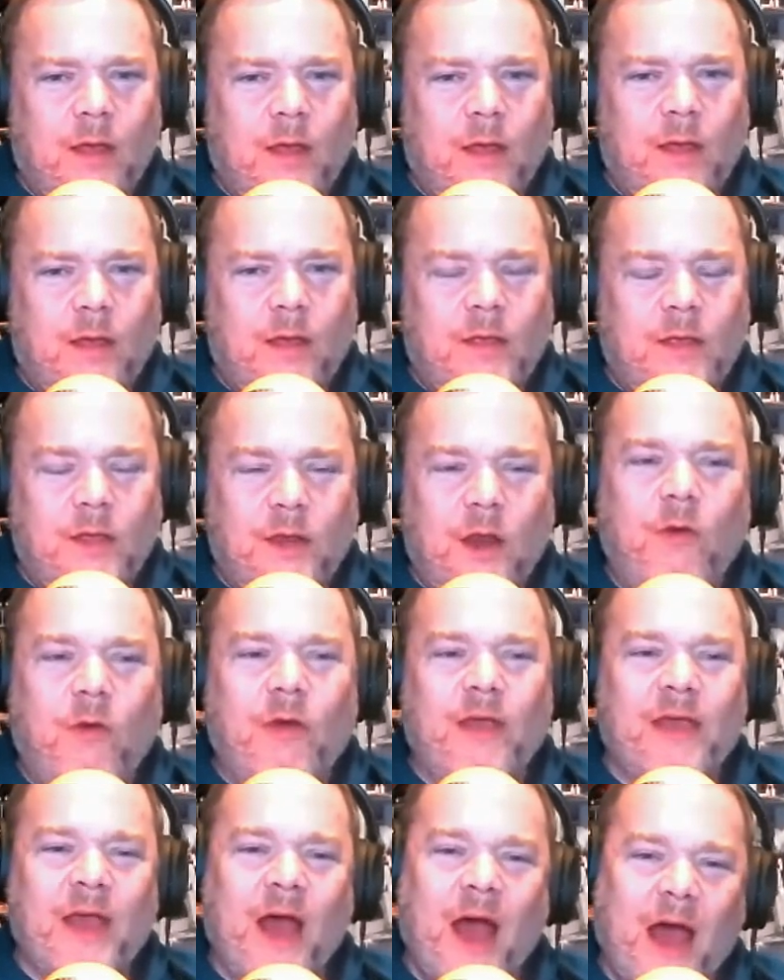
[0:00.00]

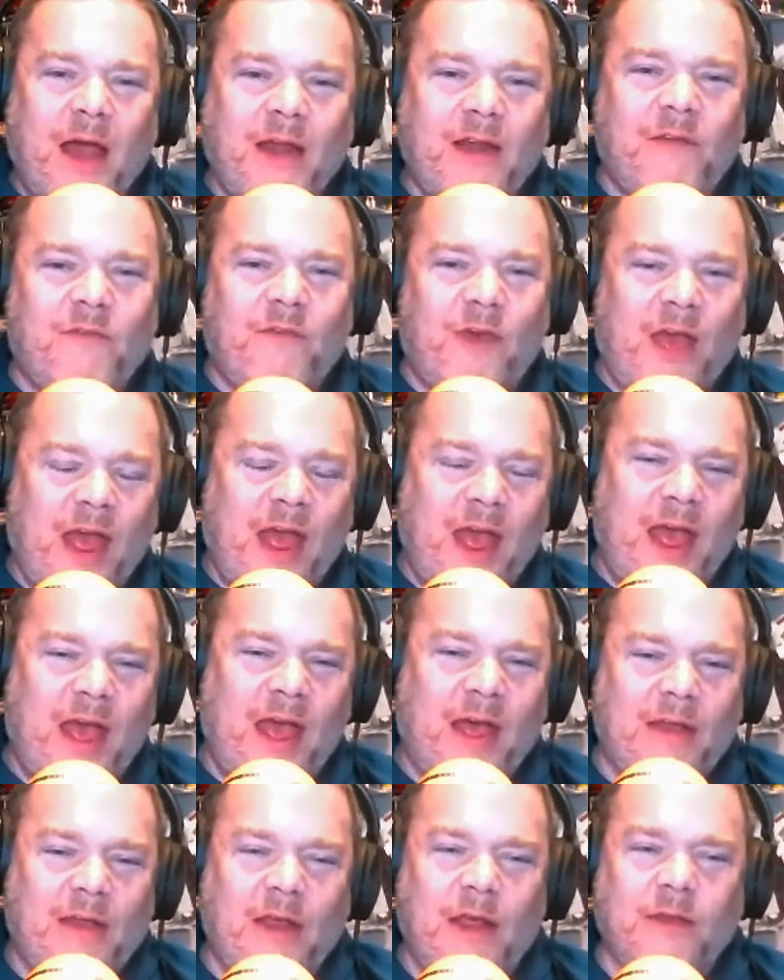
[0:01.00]
it kind of
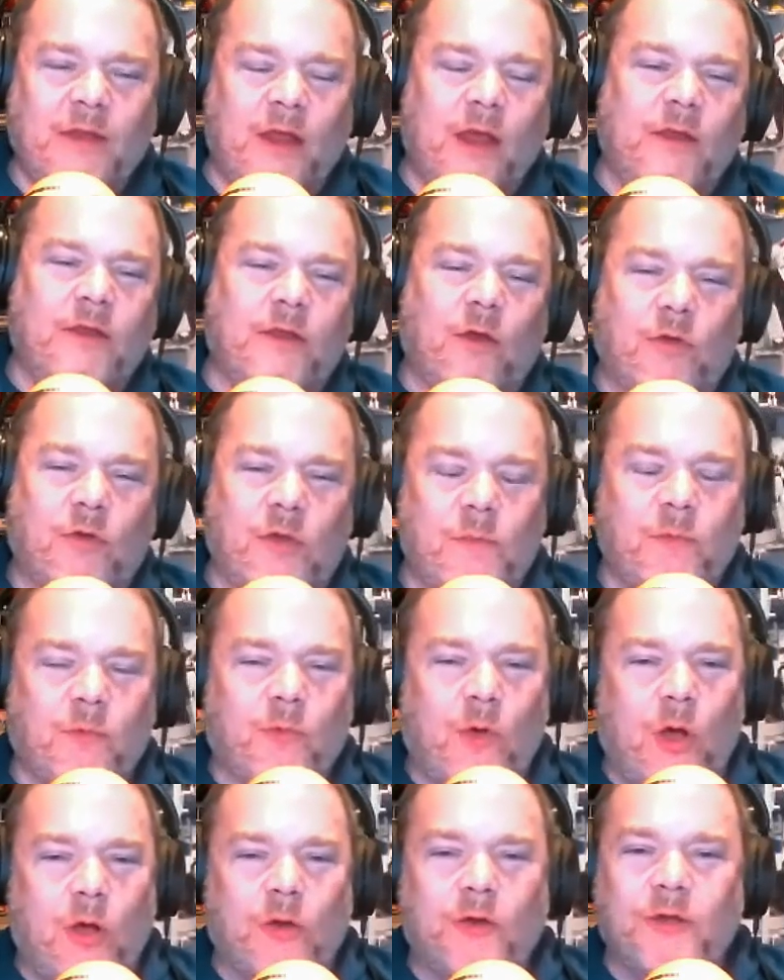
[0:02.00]
had, and don't get me
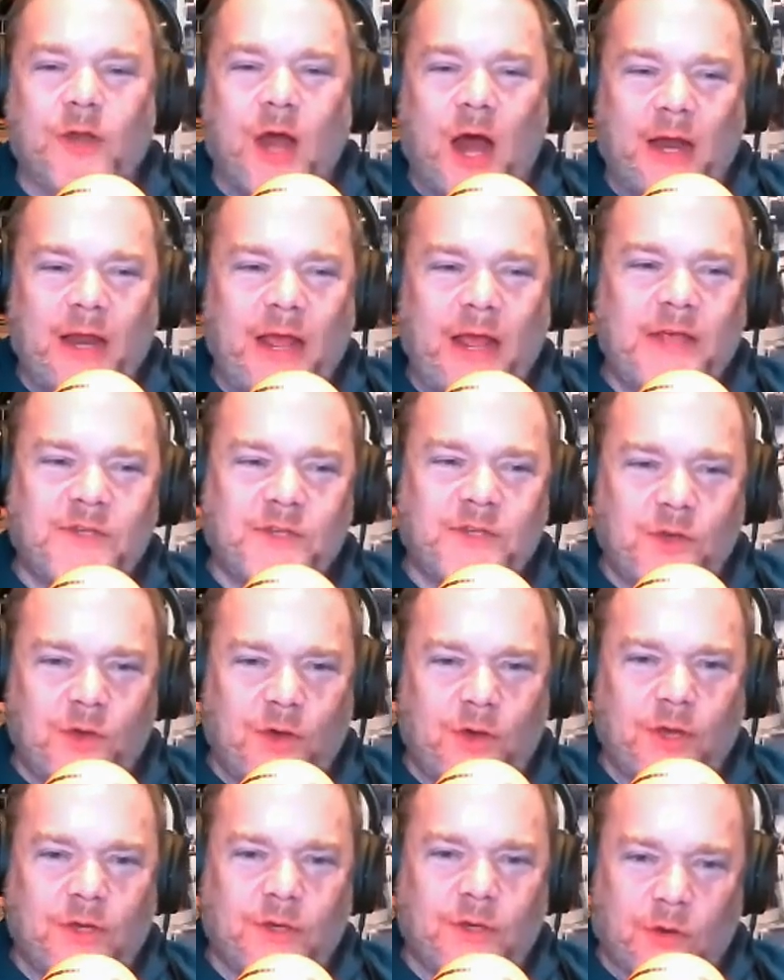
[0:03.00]
wrong, not as
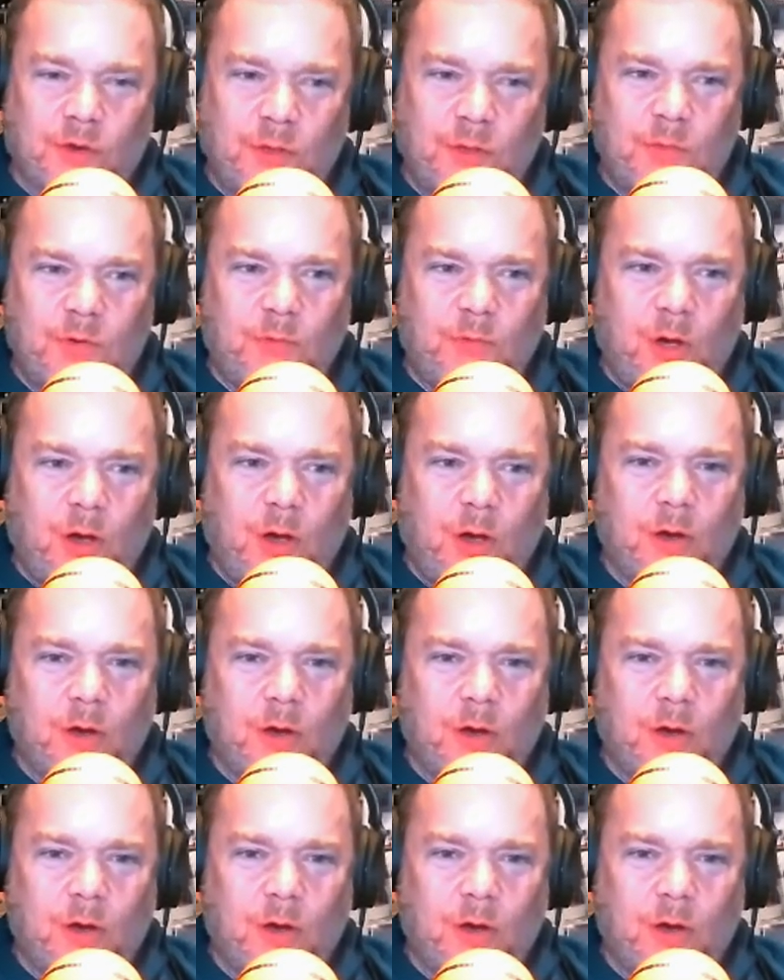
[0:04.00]
good. Don't get me wrong.